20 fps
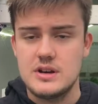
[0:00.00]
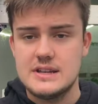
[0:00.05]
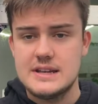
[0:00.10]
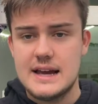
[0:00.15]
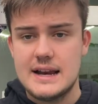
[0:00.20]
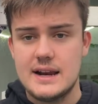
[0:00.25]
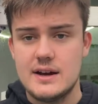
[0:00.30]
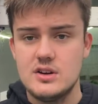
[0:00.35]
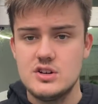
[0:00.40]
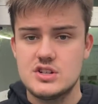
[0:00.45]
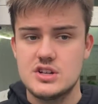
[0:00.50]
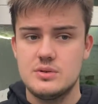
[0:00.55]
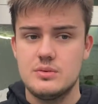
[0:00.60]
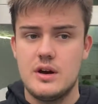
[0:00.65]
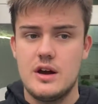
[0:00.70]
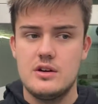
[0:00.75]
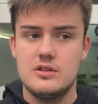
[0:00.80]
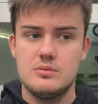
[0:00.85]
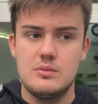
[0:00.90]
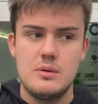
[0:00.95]
yellows,
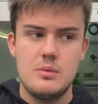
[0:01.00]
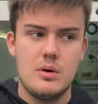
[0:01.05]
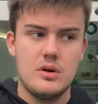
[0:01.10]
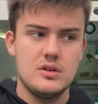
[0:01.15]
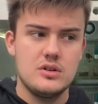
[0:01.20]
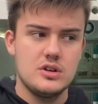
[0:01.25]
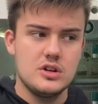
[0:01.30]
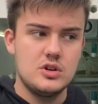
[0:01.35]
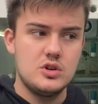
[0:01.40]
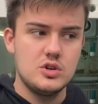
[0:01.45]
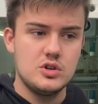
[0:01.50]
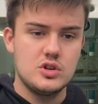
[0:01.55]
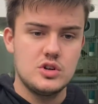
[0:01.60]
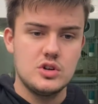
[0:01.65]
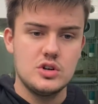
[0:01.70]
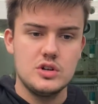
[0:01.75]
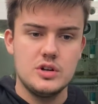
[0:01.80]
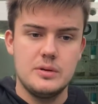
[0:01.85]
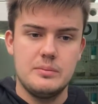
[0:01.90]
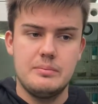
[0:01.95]
and we want the good
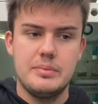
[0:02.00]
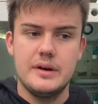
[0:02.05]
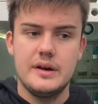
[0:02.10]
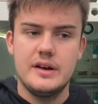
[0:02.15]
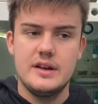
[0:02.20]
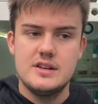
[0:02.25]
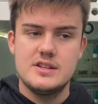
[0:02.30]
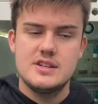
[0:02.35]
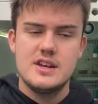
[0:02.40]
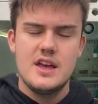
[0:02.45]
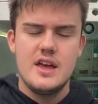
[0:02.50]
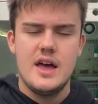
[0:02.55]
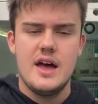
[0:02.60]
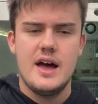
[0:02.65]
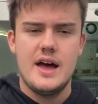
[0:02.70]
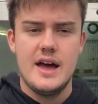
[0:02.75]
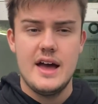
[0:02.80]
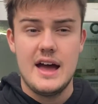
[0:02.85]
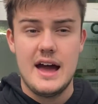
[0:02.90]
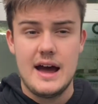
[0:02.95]
coloured birds,
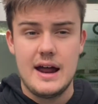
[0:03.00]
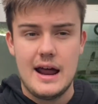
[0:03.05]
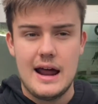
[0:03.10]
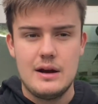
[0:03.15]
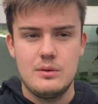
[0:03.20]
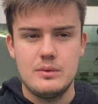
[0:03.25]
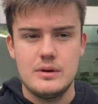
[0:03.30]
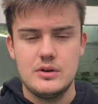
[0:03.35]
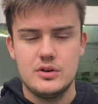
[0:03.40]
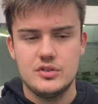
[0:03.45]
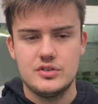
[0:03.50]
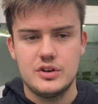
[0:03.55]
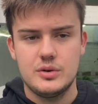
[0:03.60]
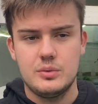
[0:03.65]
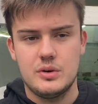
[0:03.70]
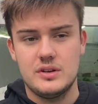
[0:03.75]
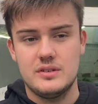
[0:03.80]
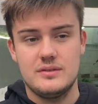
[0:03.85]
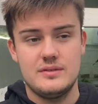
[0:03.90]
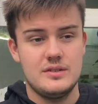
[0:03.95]
and we also
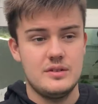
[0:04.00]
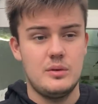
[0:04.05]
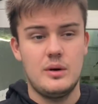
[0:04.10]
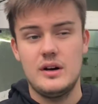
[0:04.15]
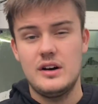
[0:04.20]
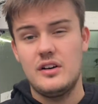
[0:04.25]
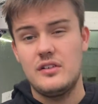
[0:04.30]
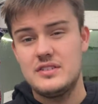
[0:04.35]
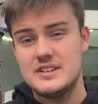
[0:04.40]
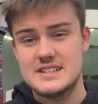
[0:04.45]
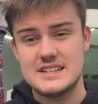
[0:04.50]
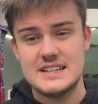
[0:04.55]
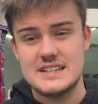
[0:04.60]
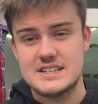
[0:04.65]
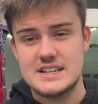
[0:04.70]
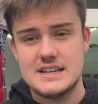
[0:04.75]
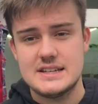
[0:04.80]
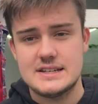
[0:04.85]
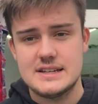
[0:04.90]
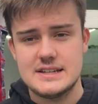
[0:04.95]
want, well, obviously
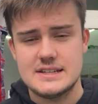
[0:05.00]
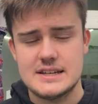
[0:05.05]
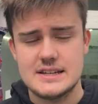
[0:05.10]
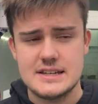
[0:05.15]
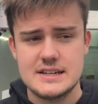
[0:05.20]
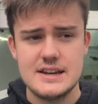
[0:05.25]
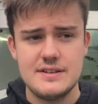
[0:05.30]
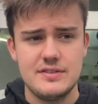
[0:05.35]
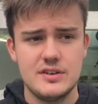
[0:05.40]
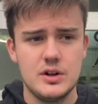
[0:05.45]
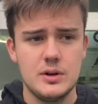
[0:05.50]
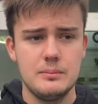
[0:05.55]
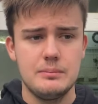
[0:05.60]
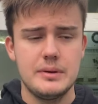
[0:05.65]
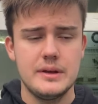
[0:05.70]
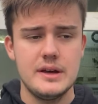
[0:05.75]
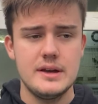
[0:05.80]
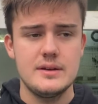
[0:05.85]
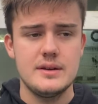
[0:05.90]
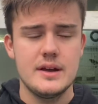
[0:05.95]
it's a difficult
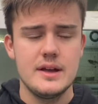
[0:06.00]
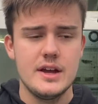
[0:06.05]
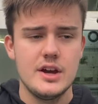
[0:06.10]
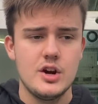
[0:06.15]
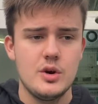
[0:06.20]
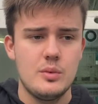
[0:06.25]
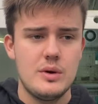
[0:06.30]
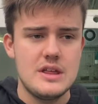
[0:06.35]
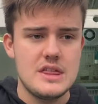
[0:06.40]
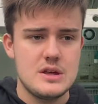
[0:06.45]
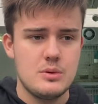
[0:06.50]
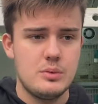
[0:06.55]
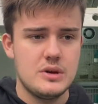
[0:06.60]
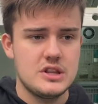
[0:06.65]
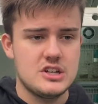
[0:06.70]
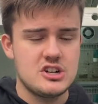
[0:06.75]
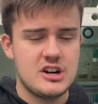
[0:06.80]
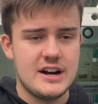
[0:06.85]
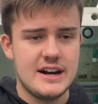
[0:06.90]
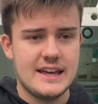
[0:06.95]
bird
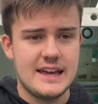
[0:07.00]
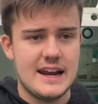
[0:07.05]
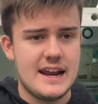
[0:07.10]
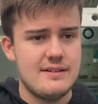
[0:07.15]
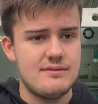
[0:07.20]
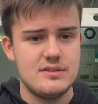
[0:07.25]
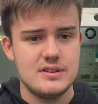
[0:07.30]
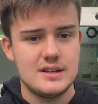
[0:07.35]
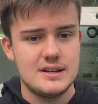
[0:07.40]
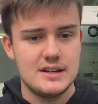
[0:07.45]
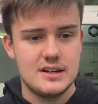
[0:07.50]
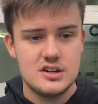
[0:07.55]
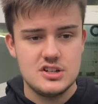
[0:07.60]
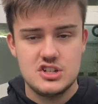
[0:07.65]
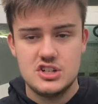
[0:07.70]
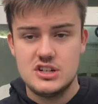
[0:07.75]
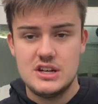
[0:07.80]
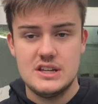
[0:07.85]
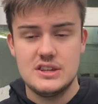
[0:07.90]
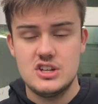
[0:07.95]
with trying to get everything, because
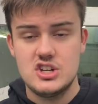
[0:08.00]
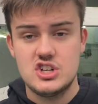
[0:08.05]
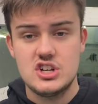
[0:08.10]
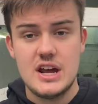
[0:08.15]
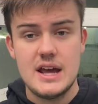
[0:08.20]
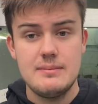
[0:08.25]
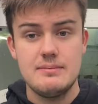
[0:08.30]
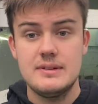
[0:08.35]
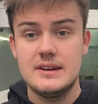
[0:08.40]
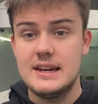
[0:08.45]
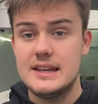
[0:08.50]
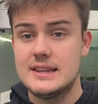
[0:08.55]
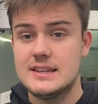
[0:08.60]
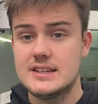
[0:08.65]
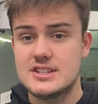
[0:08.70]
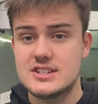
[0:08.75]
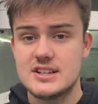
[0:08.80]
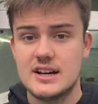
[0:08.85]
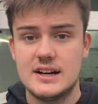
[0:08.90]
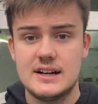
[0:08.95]
you need the shape, you need the
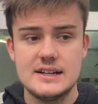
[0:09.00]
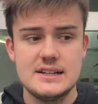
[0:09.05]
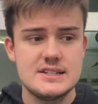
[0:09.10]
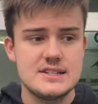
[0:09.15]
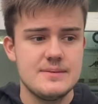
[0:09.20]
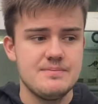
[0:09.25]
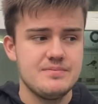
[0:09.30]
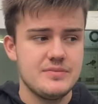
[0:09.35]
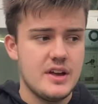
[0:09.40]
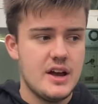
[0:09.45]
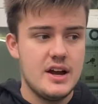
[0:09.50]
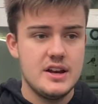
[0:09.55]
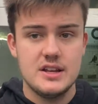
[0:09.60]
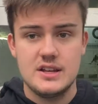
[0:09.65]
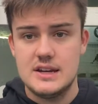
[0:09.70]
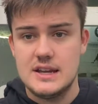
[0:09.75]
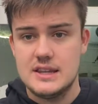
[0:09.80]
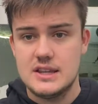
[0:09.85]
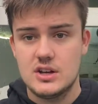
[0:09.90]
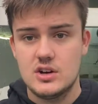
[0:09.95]
size, and you
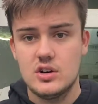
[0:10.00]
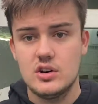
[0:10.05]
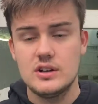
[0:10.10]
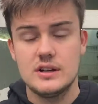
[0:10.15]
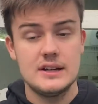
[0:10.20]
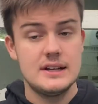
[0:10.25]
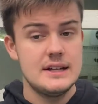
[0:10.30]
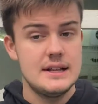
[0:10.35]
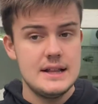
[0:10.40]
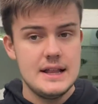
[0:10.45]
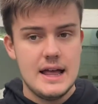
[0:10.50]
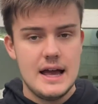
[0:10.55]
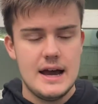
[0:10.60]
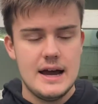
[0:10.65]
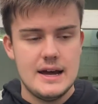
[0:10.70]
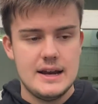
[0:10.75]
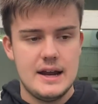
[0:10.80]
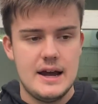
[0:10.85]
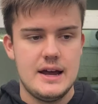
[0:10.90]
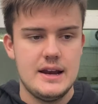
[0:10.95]
need the colour,
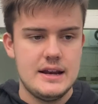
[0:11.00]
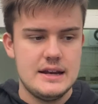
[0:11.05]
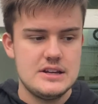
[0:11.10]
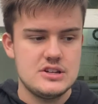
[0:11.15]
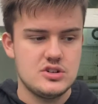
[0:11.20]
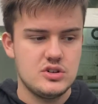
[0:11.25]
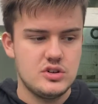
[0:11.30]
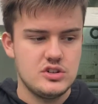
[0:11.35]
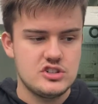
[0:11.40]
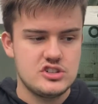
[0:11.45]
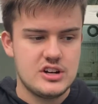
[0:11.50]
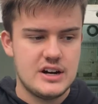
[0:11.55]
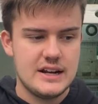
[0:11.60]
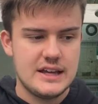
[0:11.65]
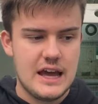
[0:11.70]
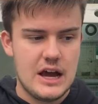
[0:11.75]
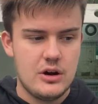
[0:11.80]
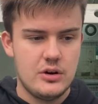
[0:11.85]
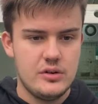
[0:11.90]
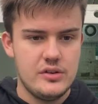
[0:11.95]
and it's all trying to
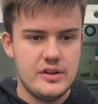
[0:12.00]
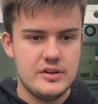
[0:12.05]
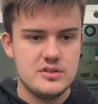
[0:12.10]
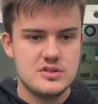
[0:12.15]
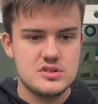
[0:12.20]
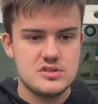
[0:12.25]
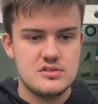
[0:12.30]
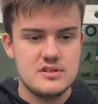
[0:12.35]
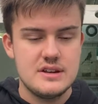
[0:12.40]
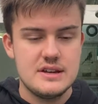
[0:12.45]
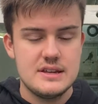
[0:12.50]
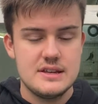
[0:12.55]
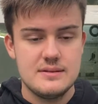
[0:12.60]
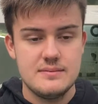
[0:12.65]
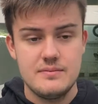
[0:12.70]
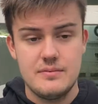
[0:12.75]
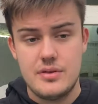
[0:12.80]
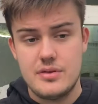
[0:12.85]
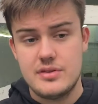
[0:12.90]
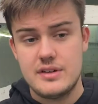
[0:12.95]
get all those 3
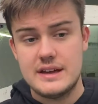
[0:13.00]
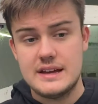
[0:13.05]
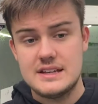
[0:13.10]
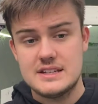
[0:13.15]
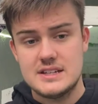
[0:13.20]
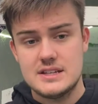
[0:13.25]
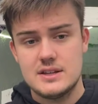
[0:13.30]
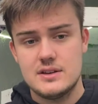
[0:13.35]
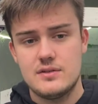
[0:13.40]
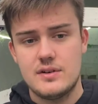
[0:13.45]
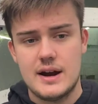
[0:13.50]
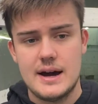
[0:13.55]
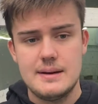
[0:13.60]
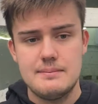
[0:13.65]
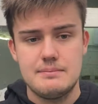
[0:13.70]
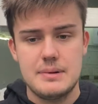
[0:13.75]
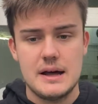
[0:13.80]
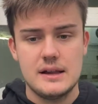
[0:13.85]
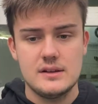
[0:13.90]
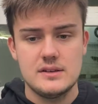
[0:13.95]
things in the right
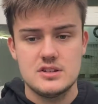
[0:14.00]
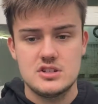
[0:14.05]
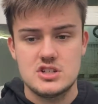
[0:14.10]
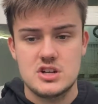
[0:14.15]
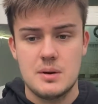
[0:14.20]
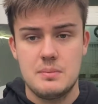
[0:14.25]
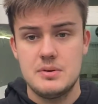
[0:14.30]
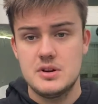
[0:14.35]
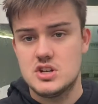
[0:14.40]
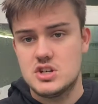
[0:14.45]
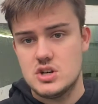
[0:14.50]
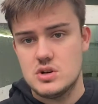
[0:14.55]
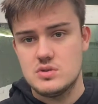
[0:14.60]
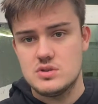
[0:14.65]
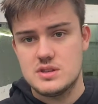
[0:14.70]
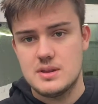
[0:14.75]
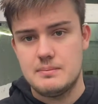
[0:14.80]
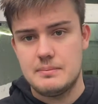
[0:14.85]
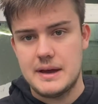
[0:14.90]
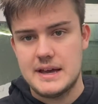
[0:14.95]
balance to
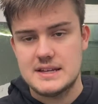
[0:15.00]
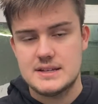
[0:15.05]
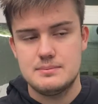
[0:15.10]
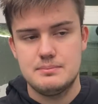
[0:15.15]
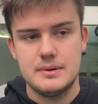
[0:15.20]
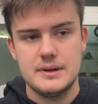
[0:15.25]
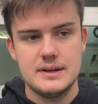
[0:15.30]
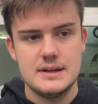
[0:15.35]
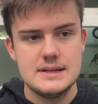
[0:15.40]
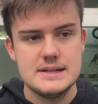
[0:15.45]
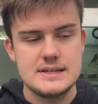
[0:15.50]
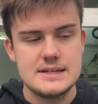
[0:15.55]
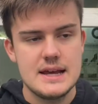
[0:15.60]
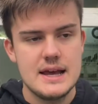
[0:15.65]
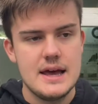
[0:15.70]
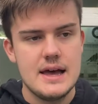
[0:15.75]
produce the best birds.